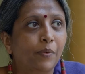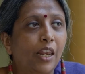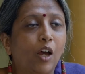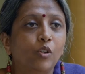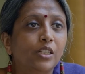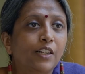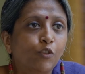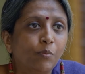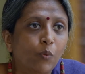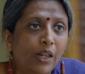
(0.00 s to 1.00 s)
allow yourself
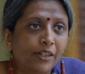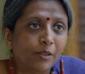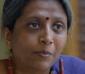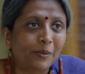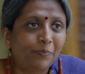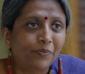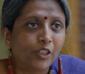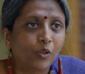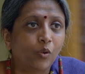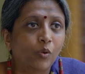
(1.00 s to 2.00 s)
to be vulnerable,
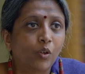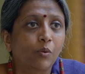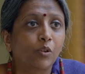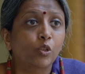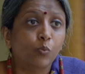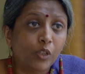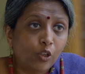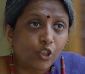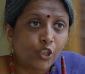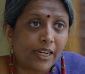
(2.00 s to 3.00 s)
with
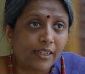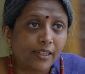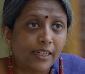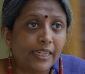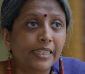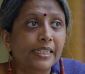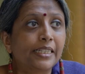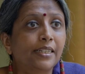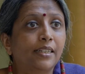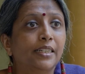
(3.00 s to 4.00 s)
your child. It is
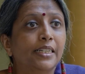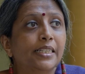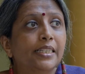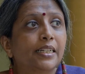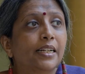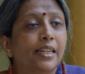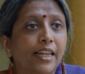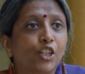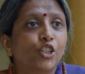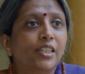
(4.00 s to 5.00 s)
the
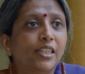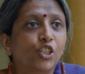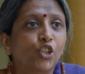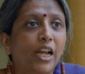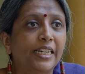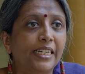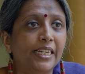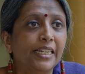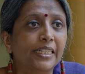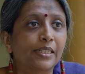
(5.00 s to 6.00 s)
connection that the child
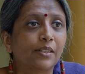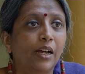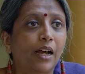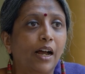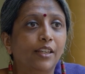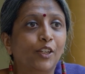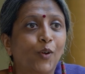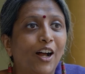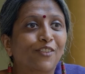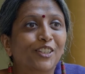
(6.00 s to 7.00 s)
needs.
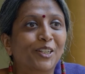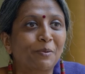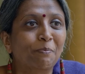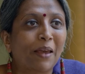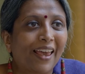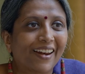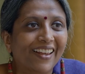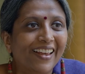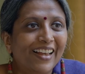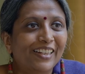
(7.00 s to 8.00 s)
After the repair,
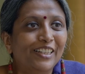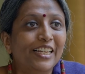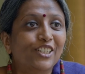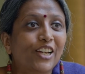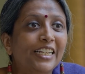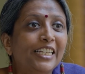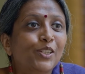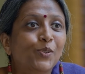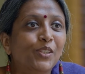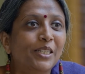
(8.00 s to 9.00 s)
the child
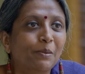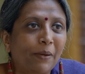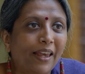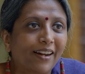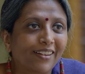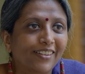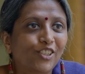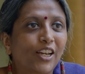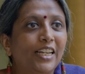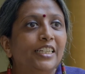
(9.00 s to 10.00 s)
needs to see repair. The
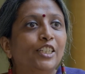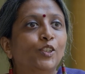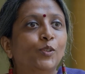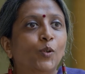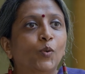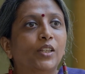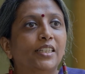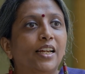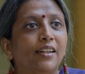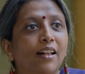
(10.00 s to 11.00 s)
child needs to know that
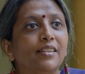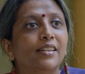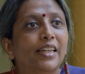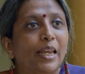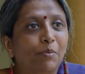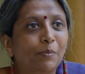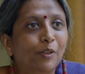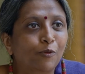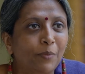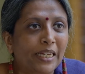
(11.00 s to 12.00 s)
the adults are
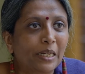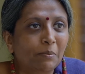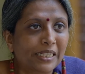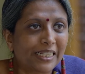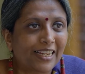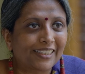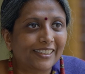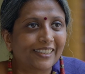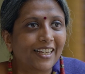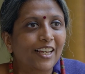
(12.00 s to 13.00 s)
capable of making mistakes.